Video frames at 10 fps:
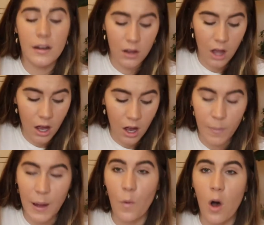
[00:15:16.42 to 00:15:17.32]
a lot on
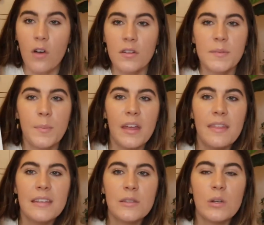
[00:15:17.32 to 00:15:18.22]
my walls,
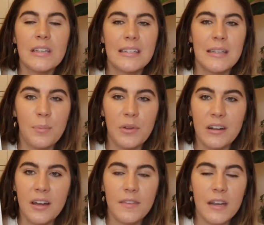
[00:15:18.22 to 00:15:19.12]
but this one is simple
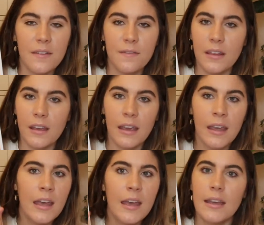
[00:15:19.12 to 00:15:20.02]
enough that I feel like
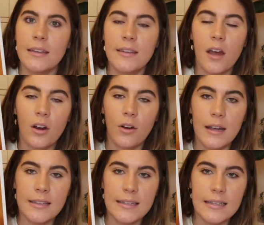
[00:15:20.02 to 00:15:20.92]
it's not
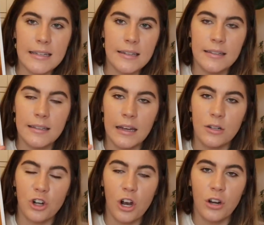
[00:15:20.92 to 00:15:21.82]
crazy. It doesn't like
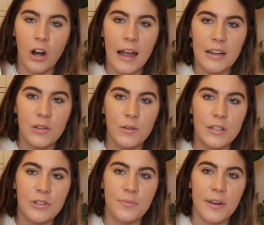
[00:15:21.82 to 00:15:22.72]
draw your eye to it
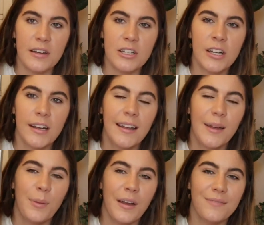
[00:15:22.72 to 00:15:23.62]
too much,
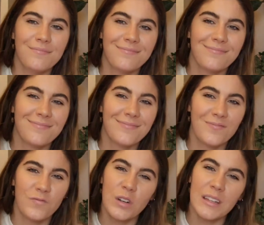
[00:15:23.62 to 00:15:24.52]
but
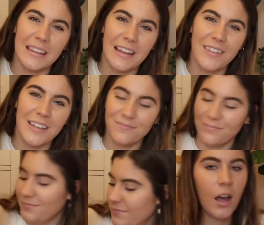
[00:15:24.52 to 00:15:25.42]
really love it.
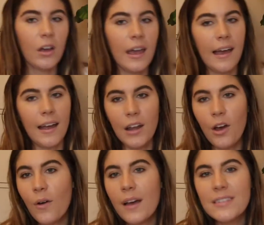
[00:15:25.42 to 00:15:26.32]
Okay, I
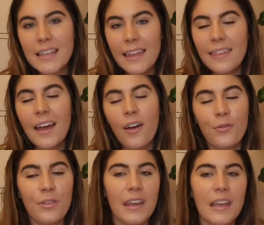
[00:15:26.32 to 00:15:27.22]
know I've said that
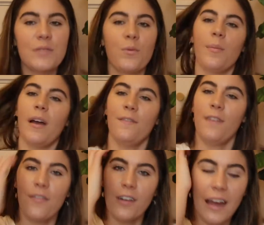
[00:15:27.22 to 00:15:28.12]
other things were my
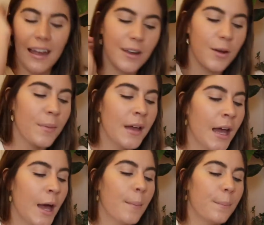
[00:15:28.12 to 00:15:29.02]
favorite item,
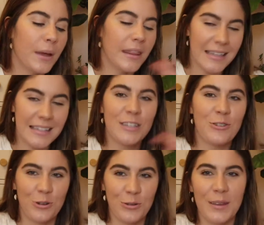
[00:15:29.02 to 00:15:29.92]
but this is
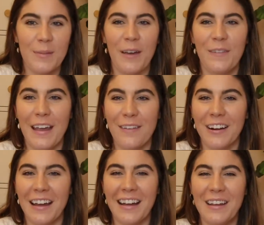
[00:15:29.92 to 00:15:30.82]
truly my
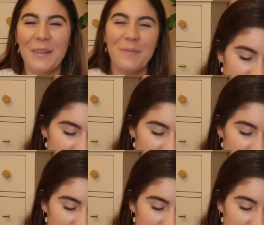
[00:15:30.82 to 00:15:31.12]
favorite item.